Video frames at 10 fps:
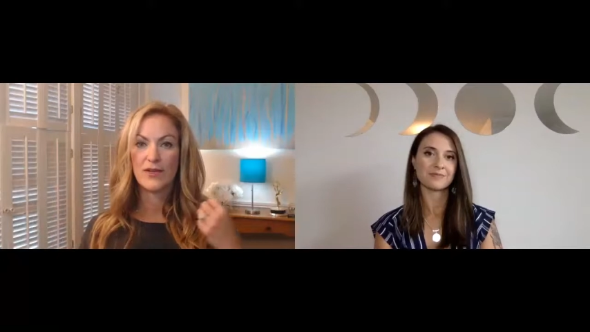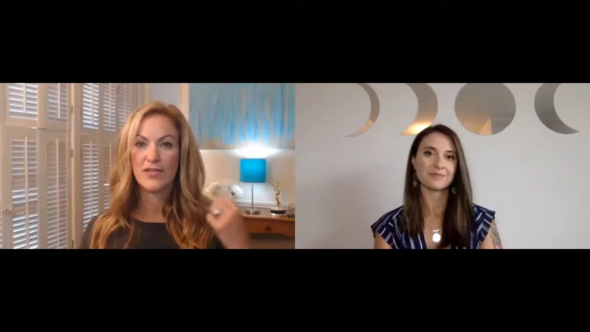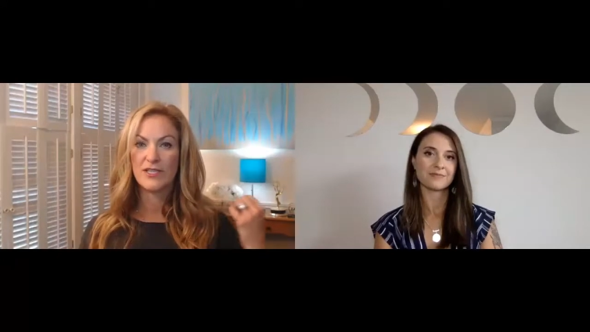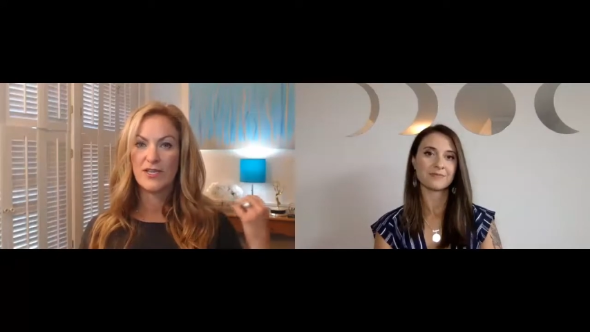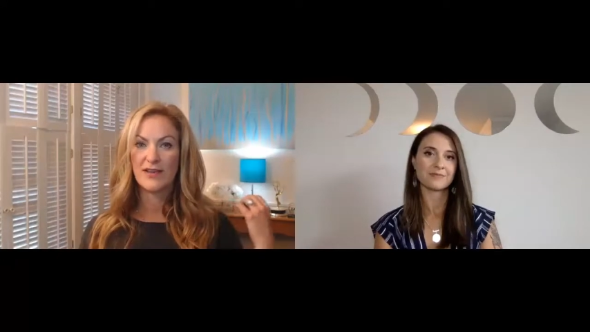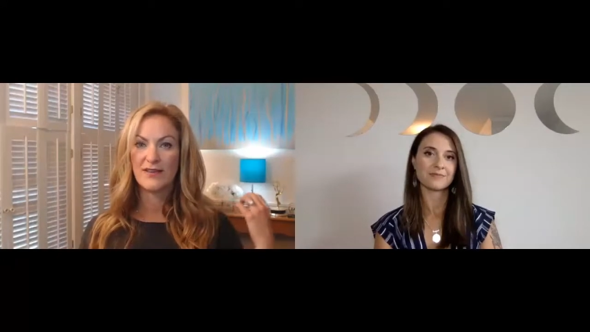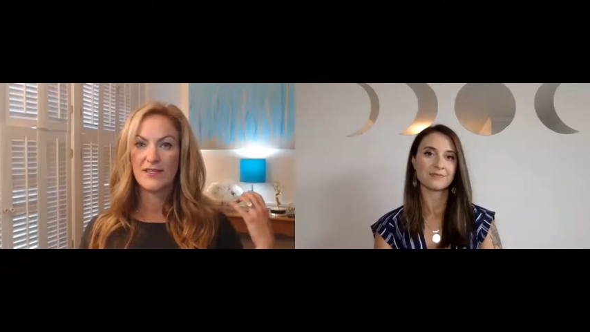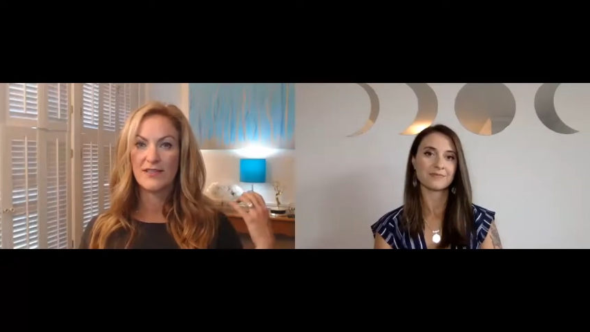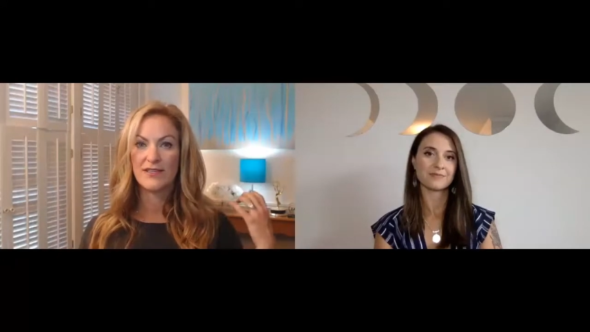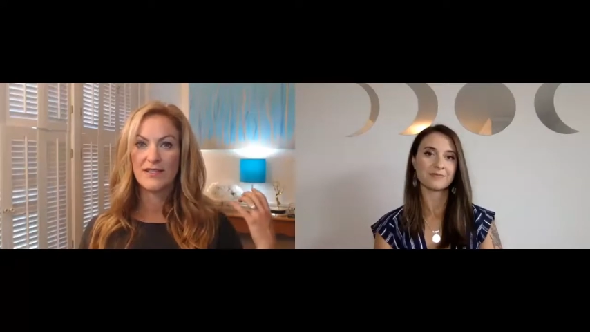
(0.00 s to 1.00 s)
Speaker 1: reaching
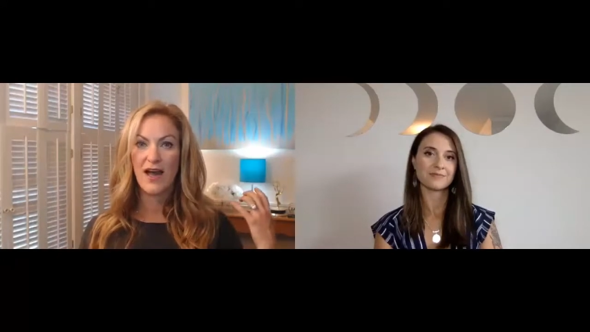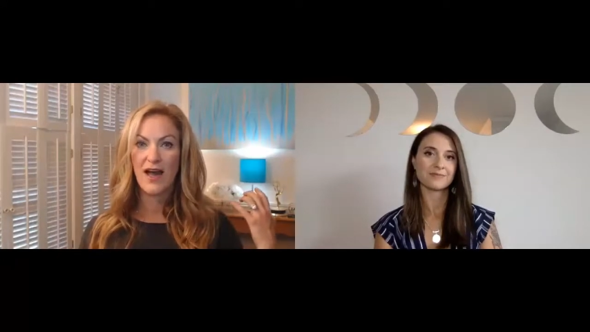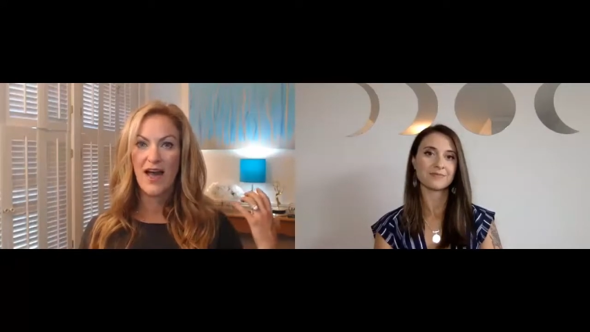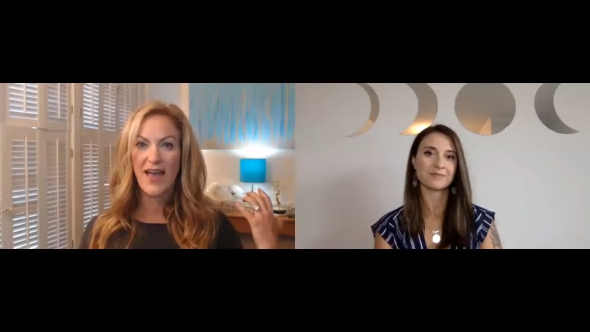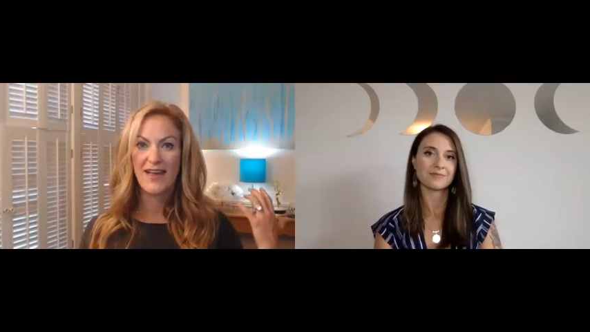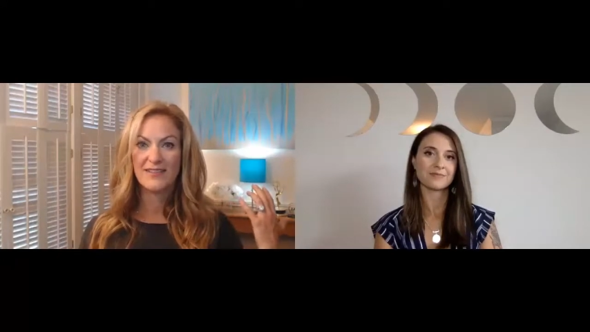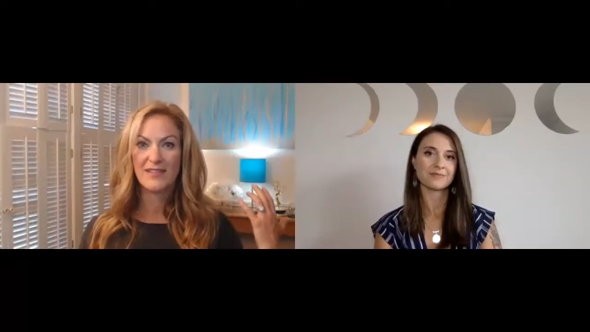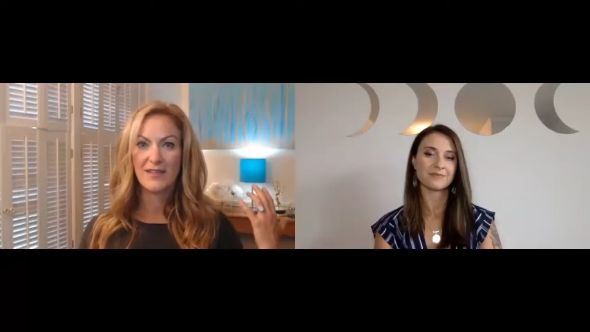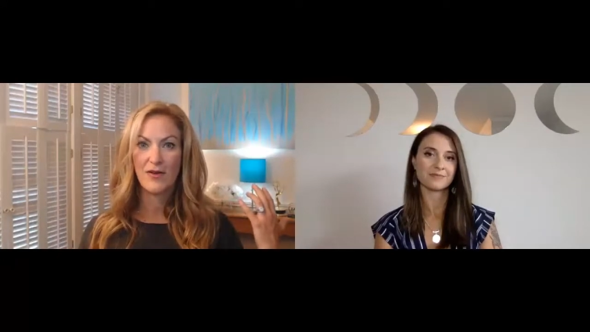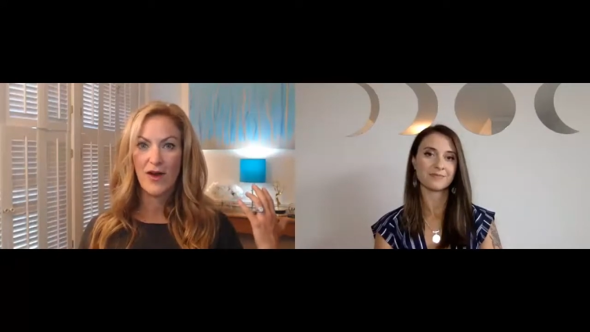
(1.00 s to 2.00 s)
to the sky
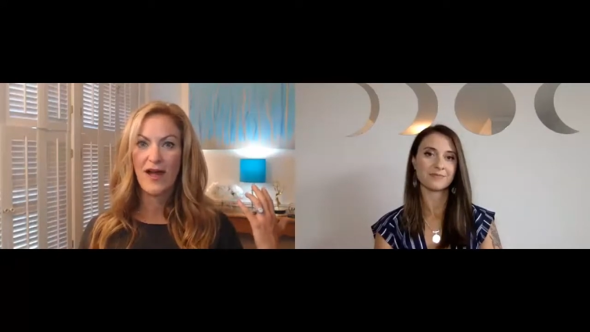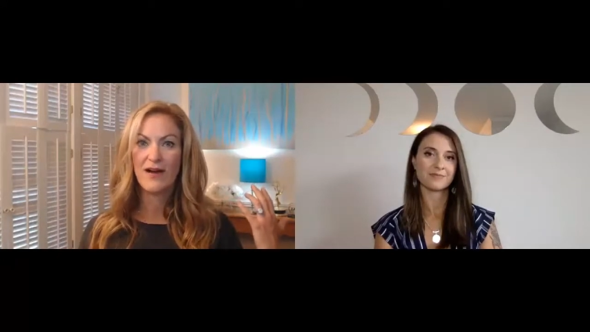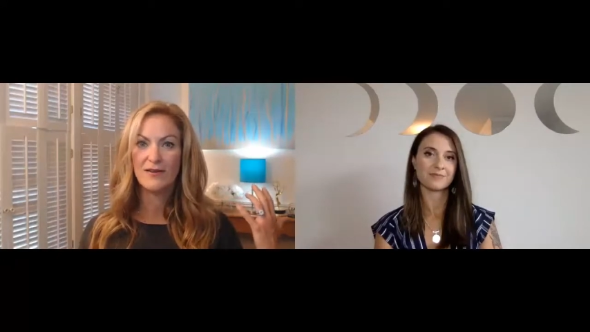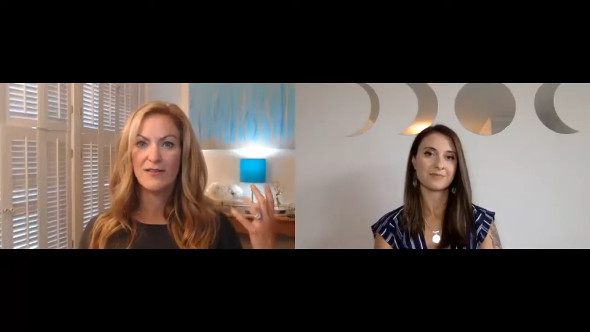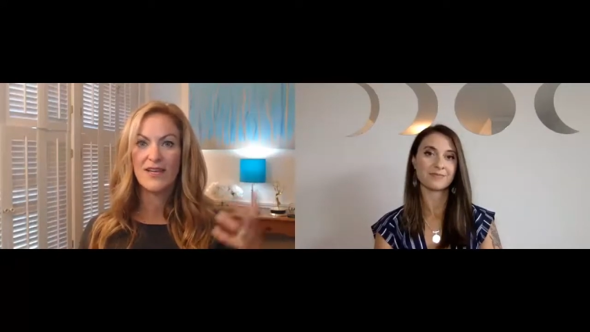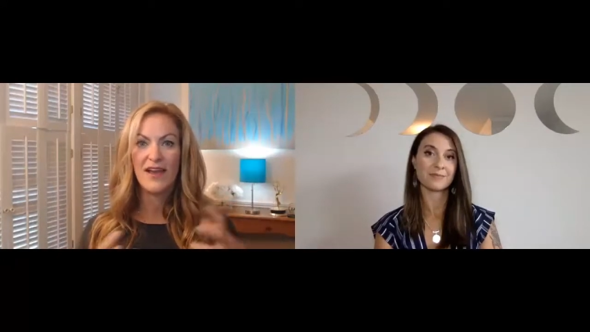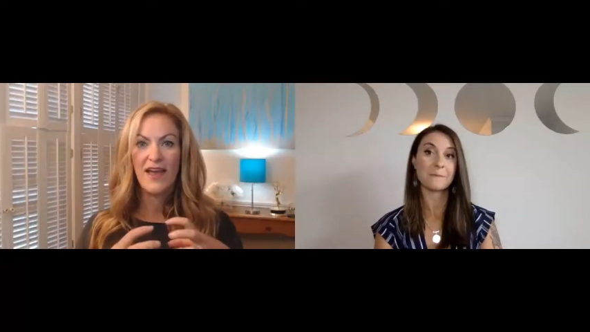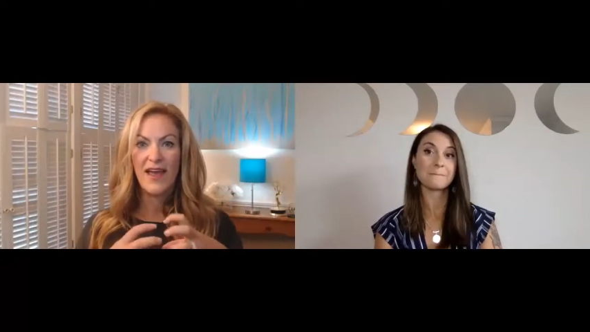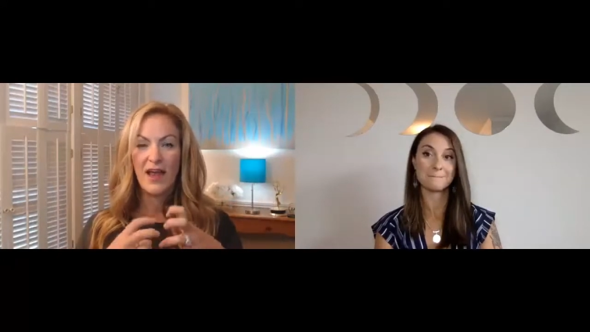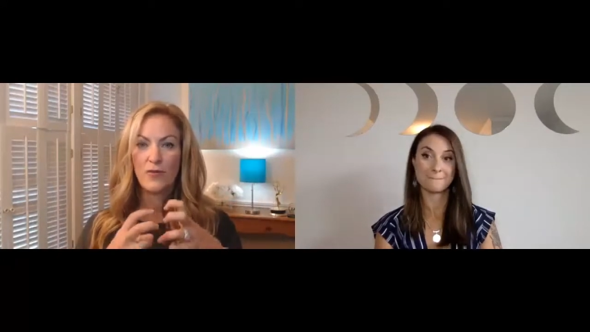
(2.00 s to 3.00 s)
and to the ground
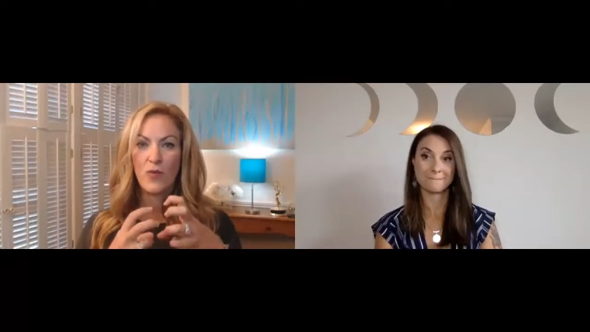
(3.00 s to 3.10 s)
and